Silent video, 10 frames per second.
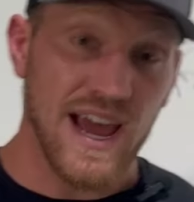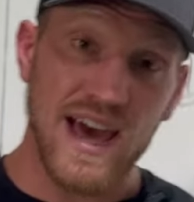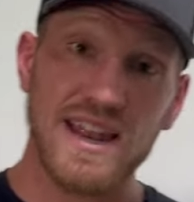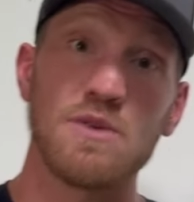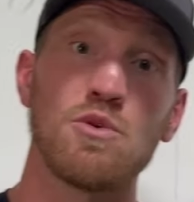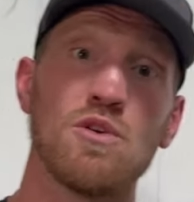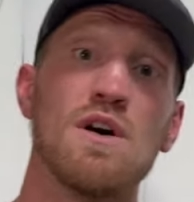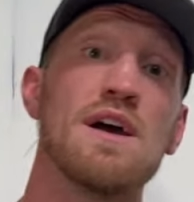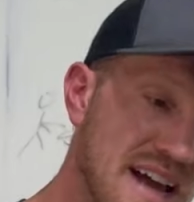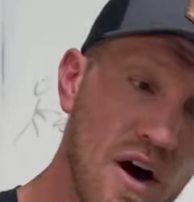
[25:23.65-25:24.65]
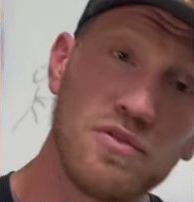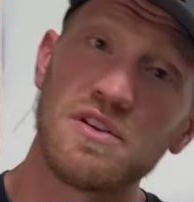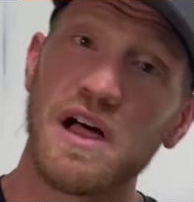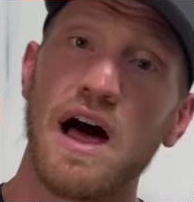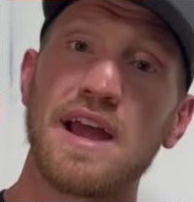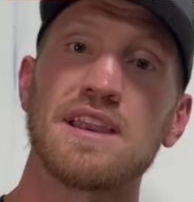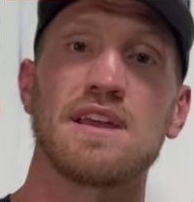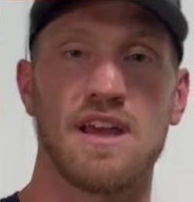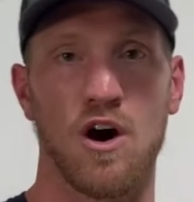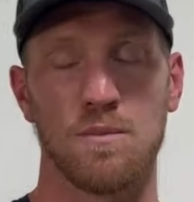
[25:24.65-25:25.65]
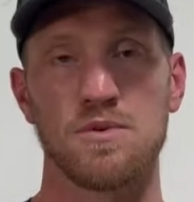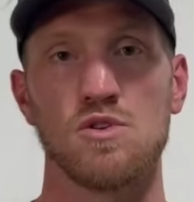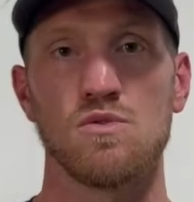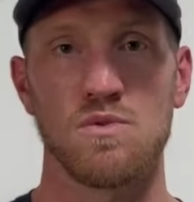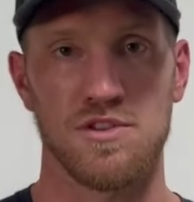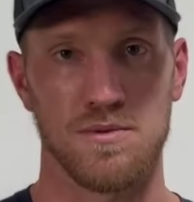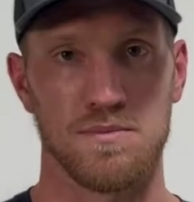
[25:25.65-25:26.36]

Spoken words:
and it will, down the line, help you with your